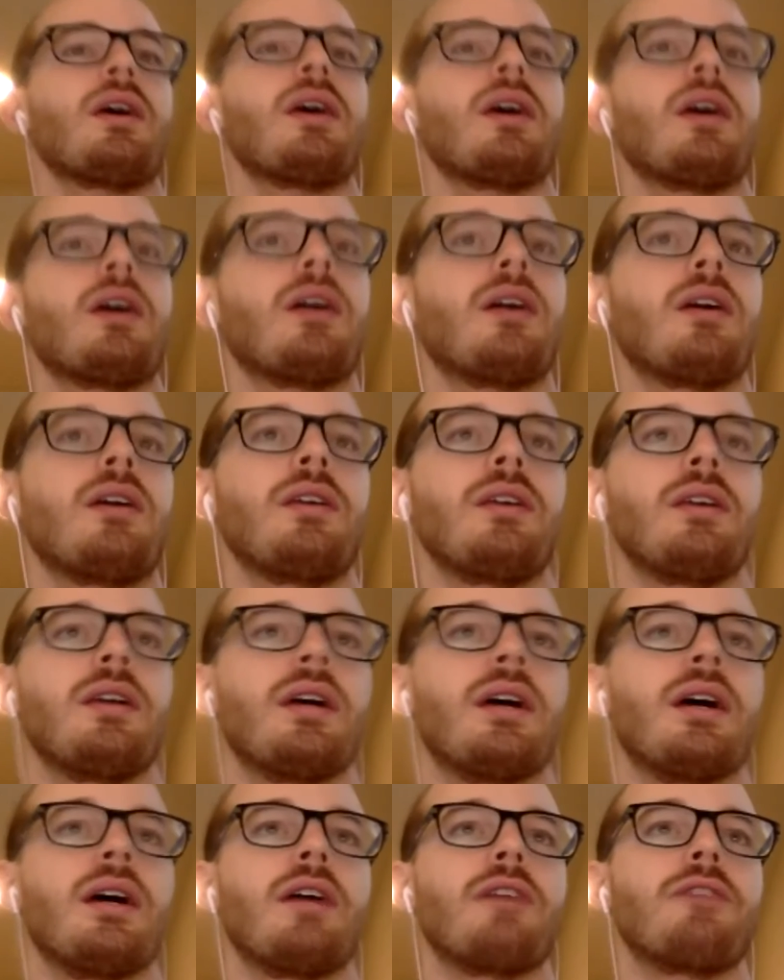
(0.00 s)

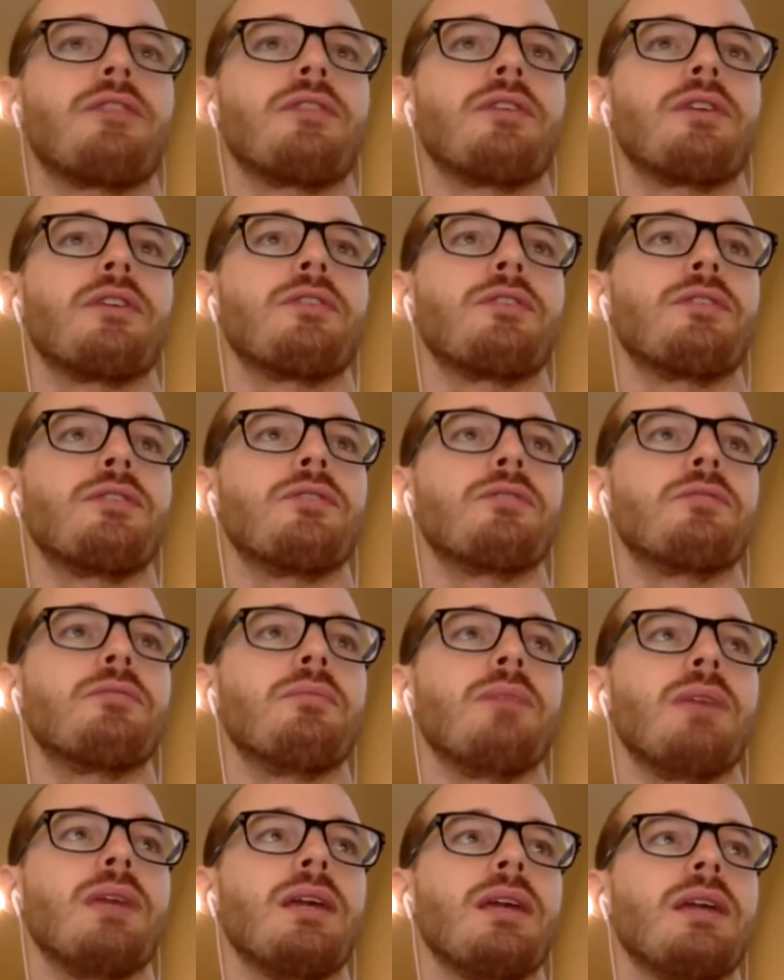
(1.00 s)
if you've
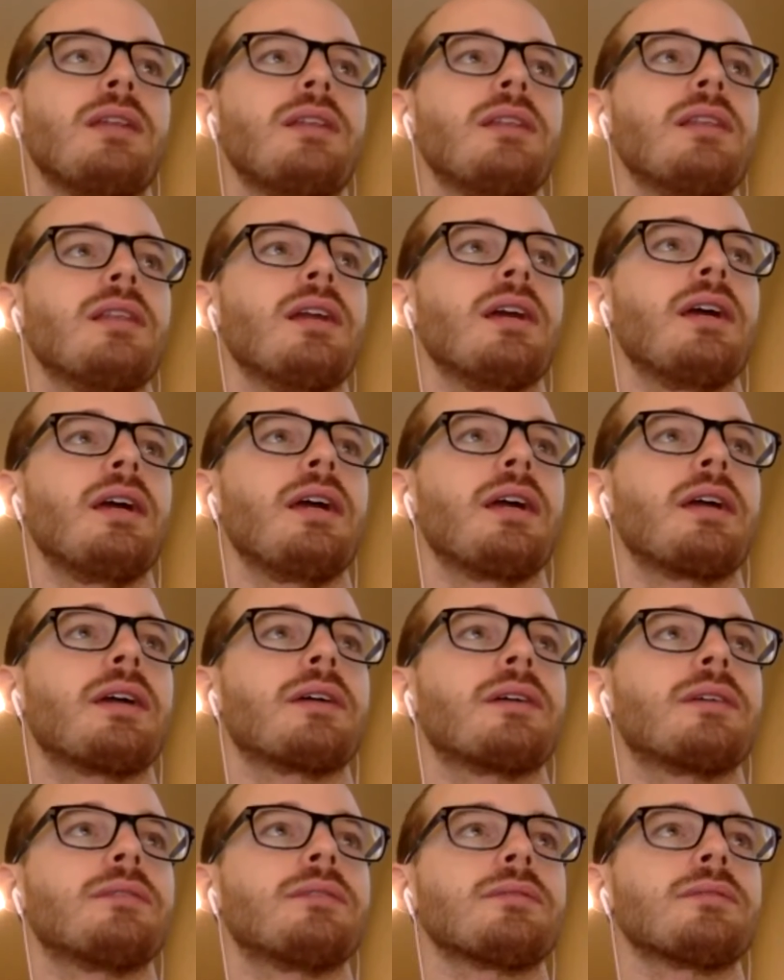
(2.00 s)
made
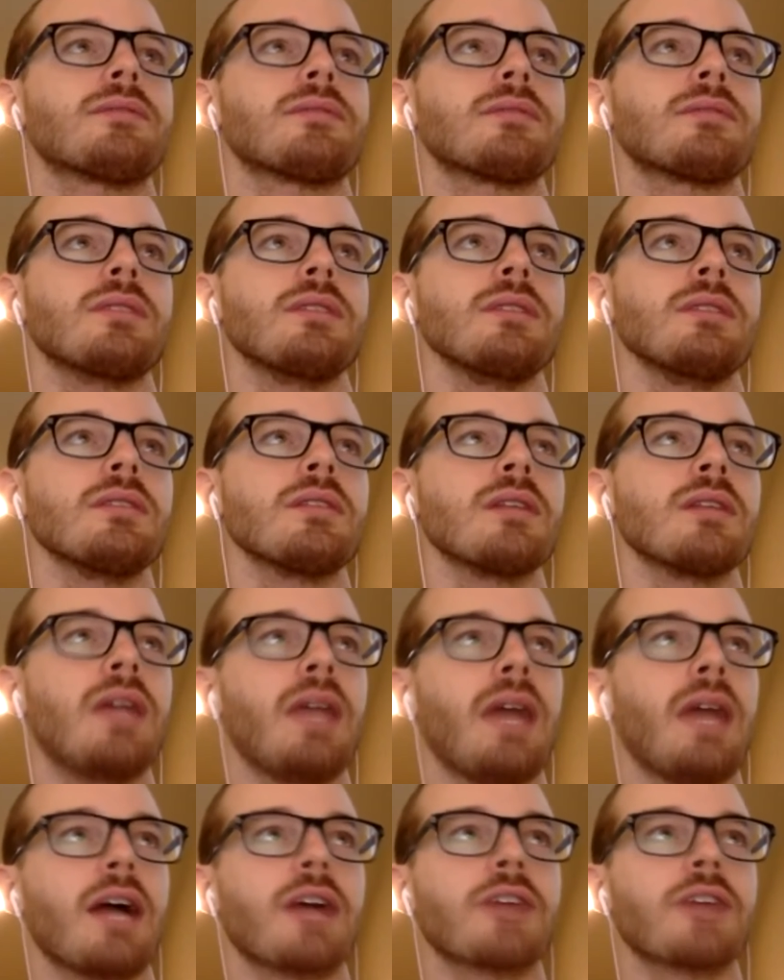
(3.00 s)
like an
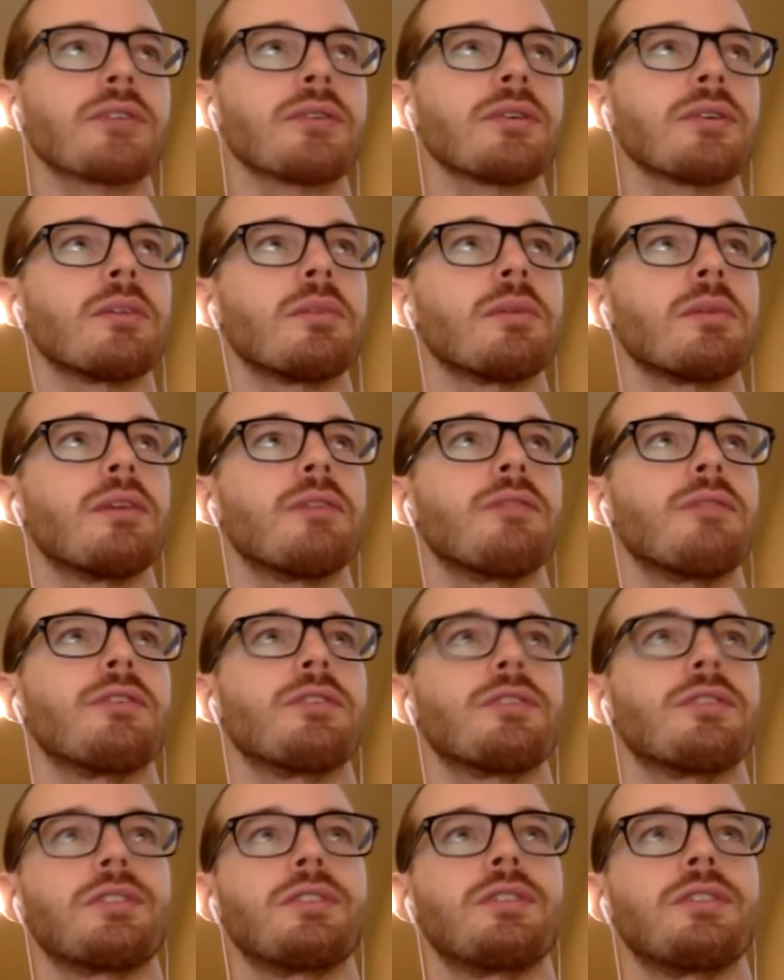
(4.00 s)
actual API
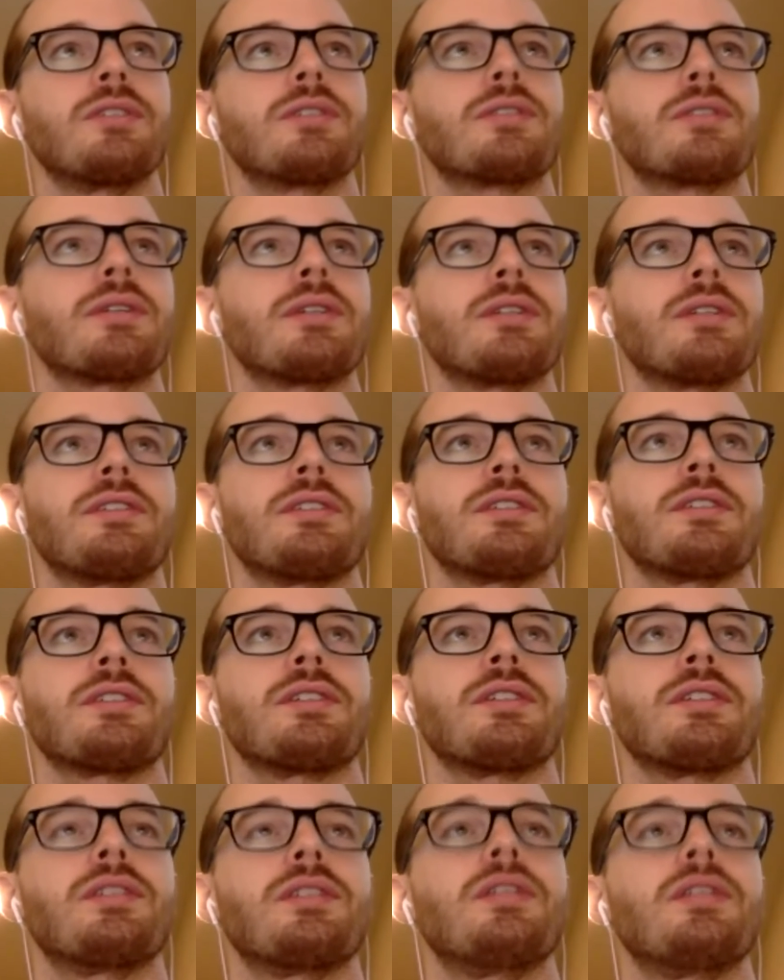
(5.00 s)
version
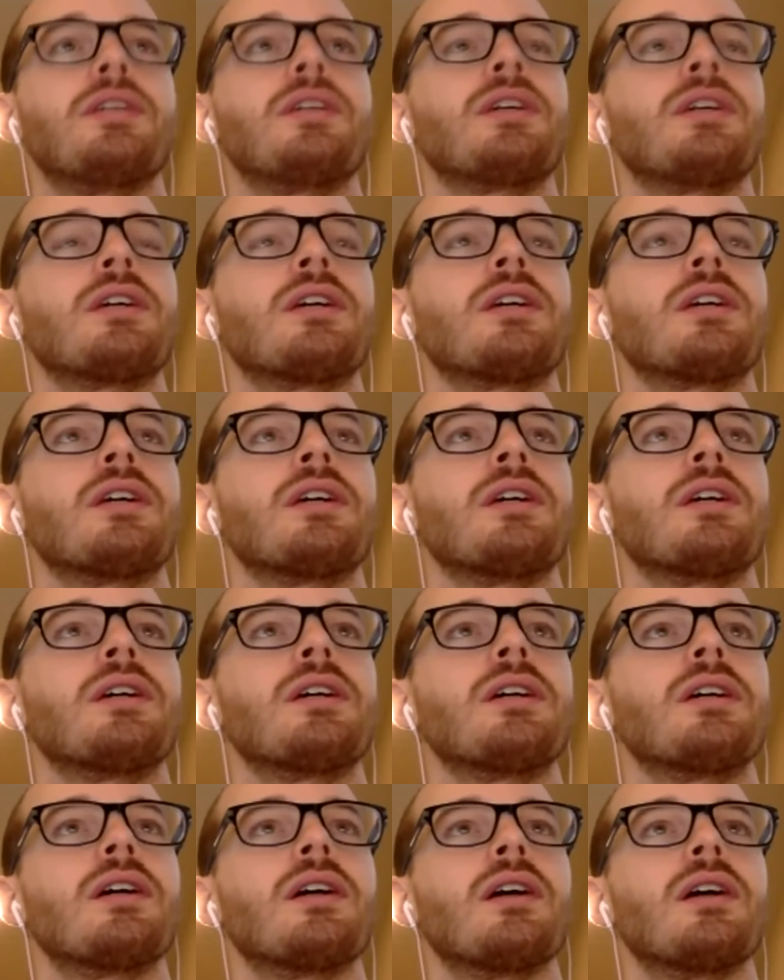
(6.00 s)
transition,
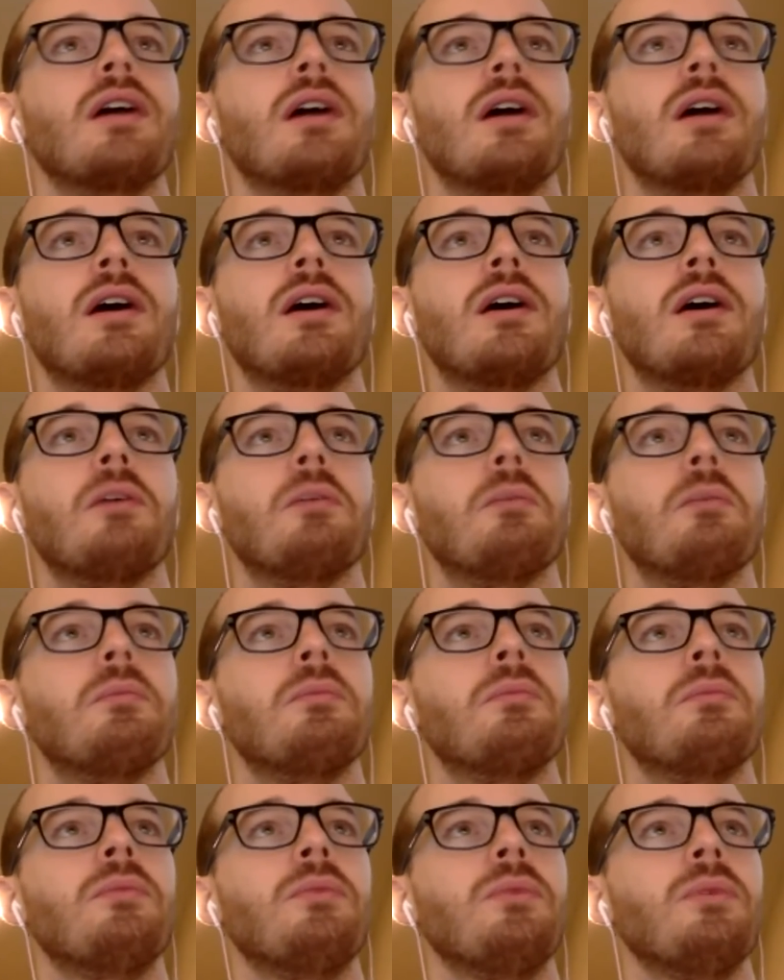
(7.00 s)

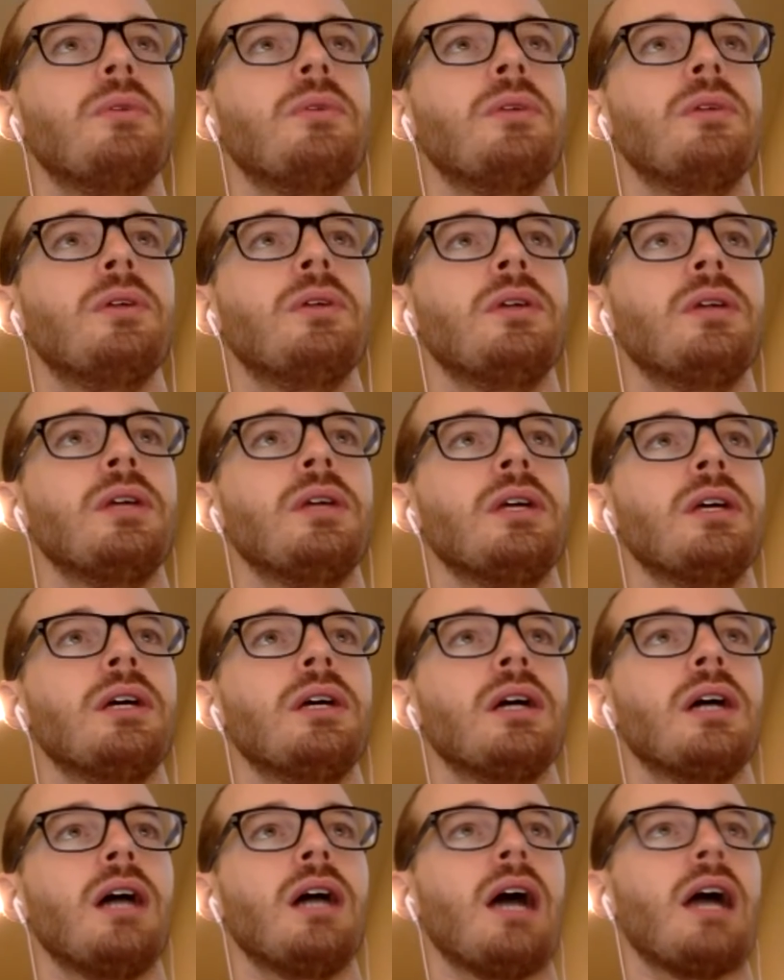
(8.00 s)
I
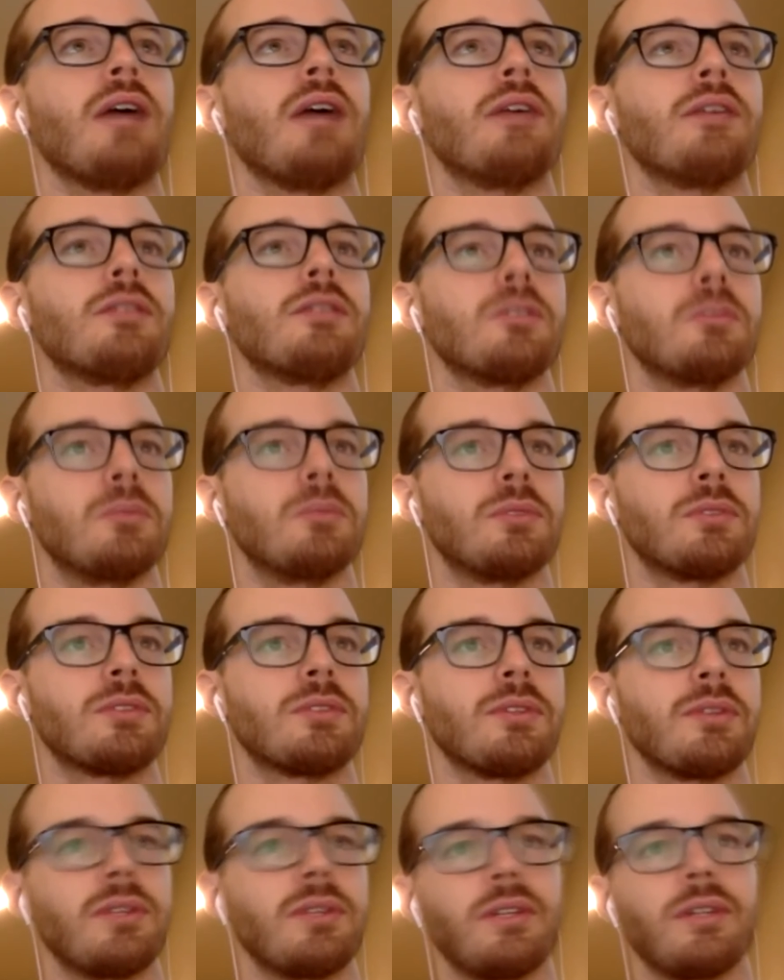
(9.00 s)
assume you
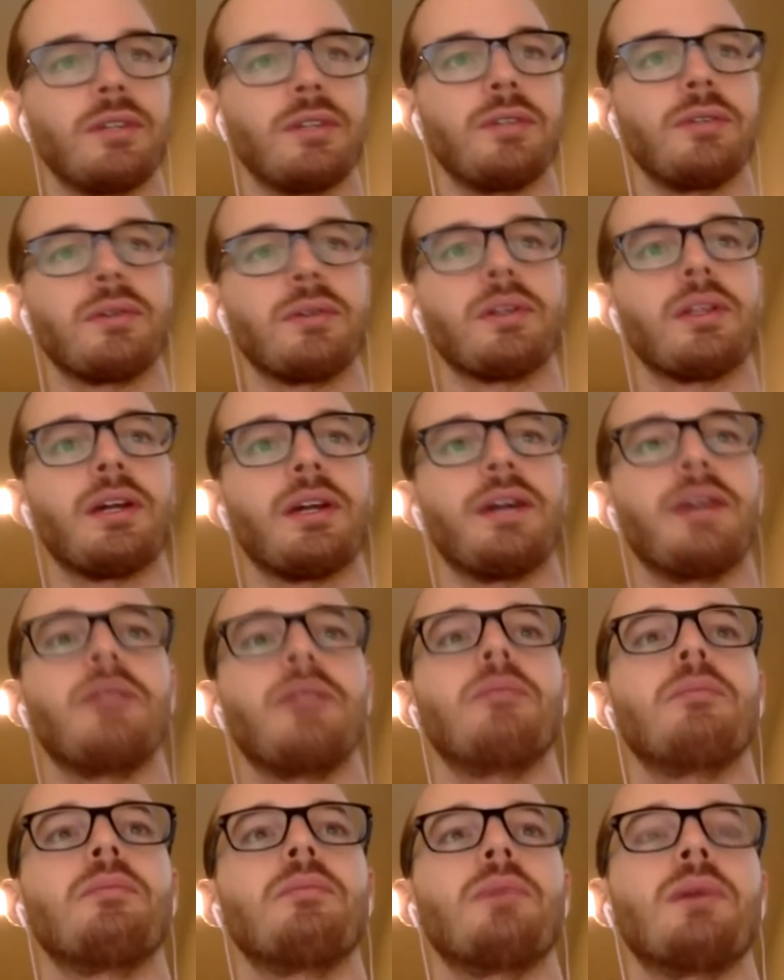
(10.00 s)
still need a new client,
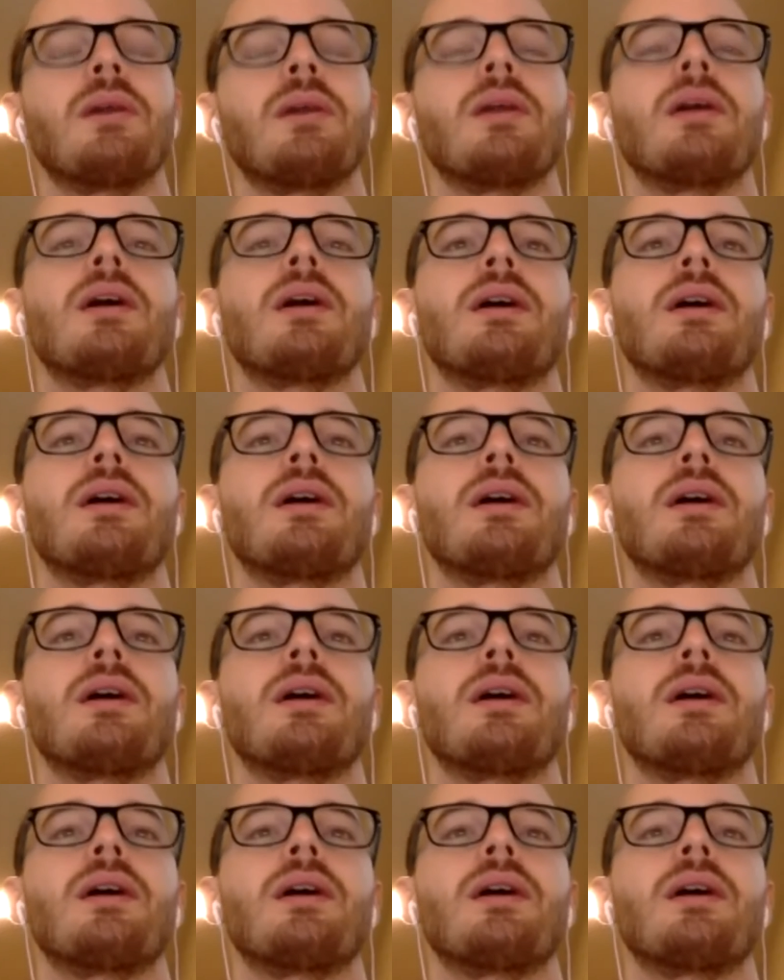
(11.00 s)
but